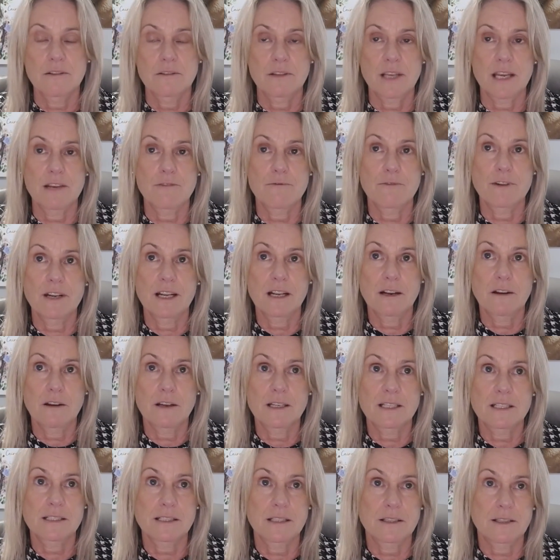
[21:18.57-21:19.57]
they
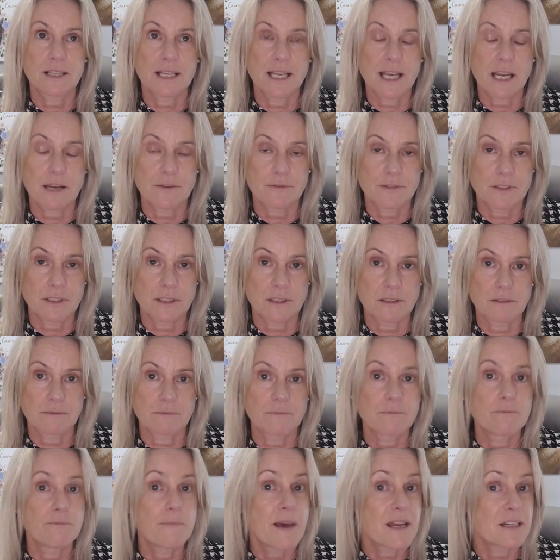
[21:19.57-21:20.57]
realize that they have to
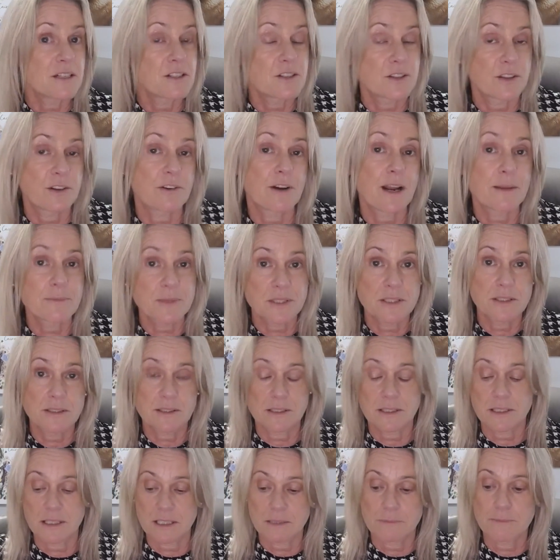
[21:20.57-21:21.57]
manage their
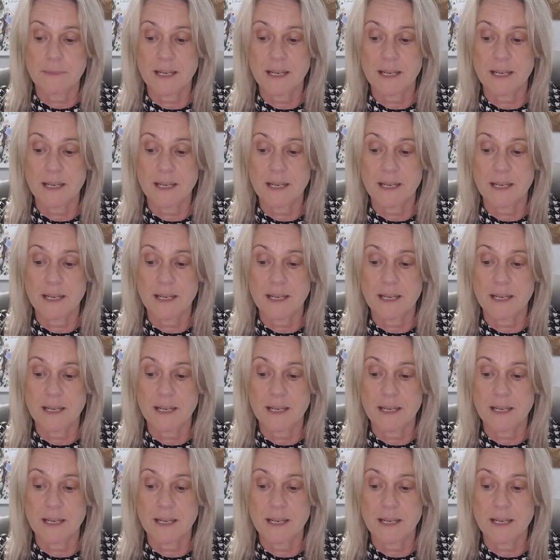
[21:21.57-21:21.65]
absences,